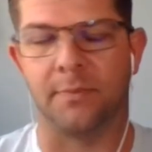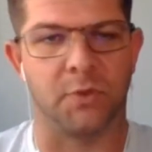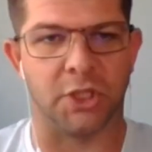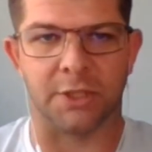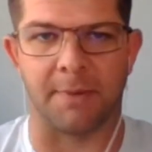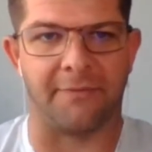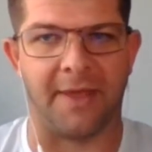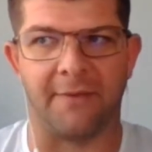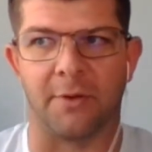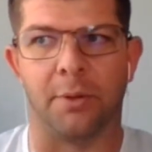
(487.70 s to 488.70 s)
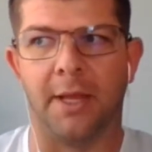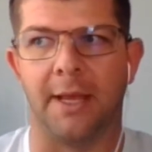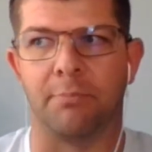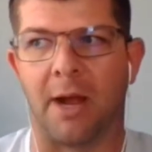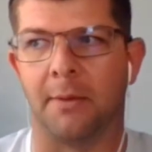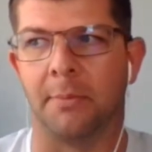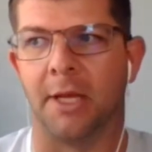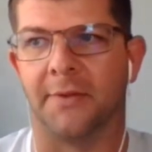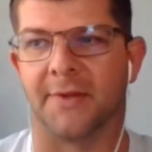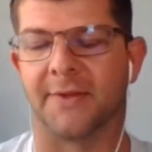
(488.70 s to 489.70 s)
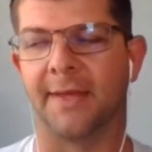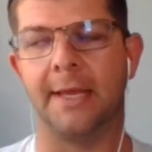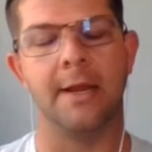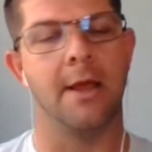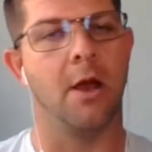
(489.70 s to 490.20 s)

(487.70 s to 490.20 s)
Just my favorite play, probably on the slate.